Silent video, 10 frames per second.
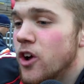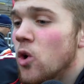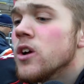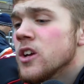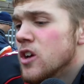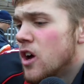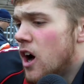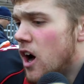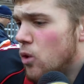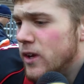You know,
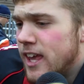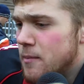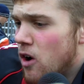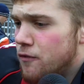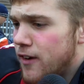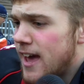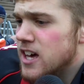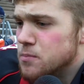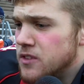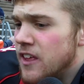we came out
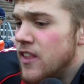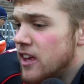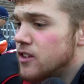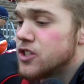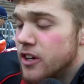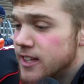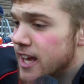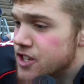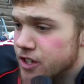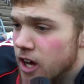fast, but then they started
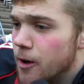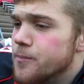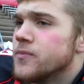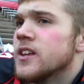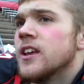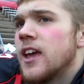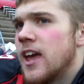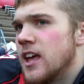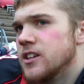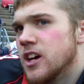catching up,
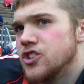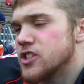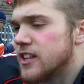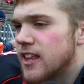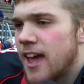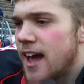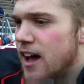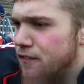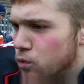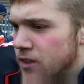and just at the
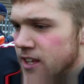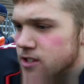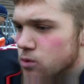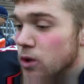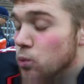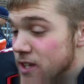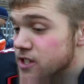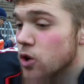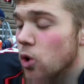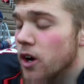half, when we
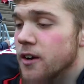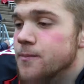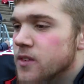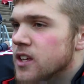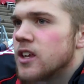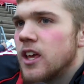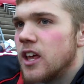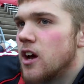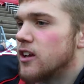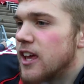scored,
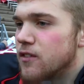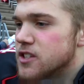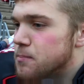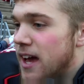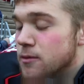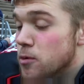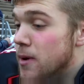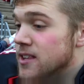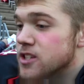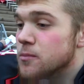it gave us back the
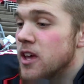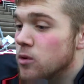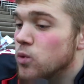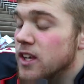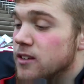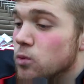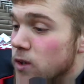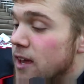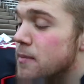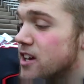momentum, and
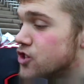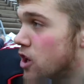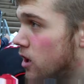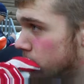we came back strong.